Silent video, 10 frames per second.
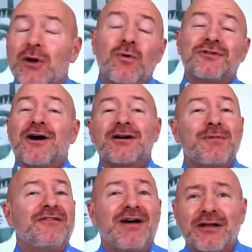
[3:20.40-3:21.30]
And we'll talk
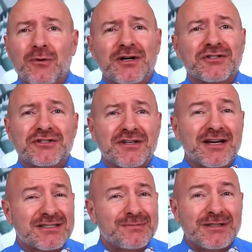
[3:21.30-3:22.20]
about valuations
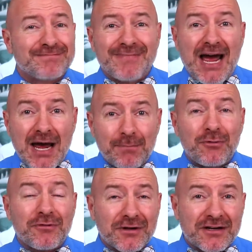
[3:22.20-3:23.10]
next, but
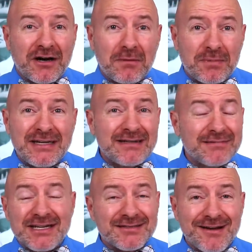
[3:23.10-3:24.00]
Apple the company
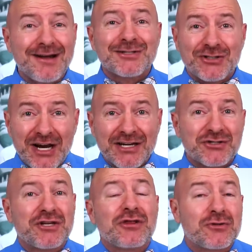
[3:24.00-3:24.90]
has not
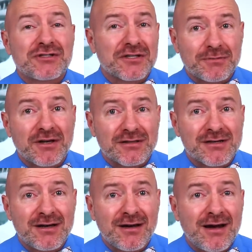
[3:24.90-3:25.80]
changed in those 6
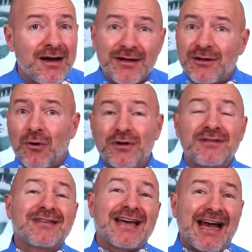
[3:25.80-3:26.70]
months. The
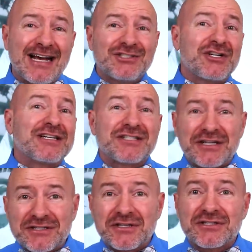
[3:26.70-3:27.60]
only thing that has
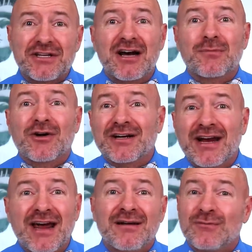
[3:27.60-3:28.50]
changed is the stock
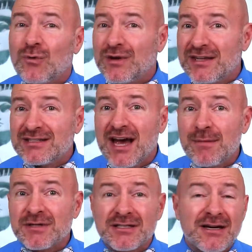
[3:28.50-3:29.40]
market. And when this
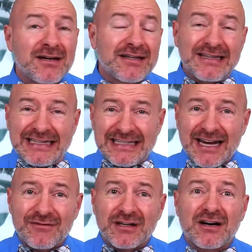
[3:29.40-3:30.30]
happens, you need
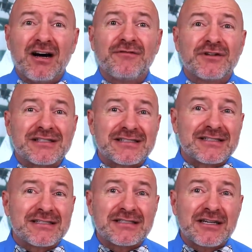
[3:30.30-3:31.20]
to have the confidence
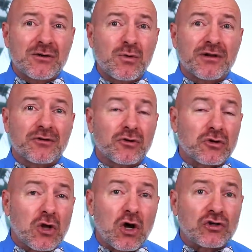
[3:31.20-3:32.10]
to stick with your
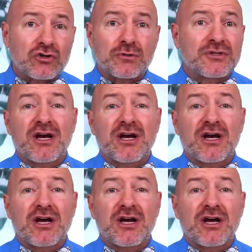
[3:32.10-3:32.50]
long-term